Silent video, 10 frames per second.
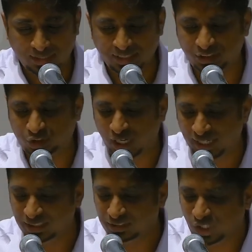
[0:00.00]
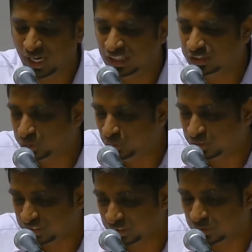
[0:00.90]
I think a child
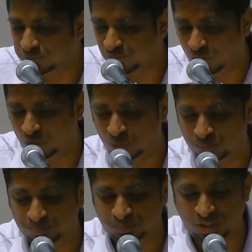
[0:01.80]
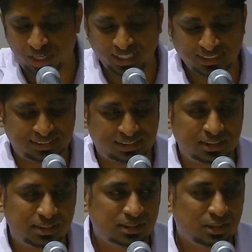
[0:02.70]
chooses to follow Christ
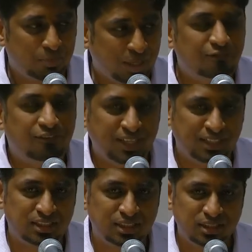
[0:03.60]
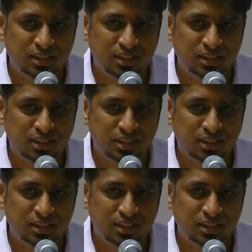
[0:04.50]
by faith.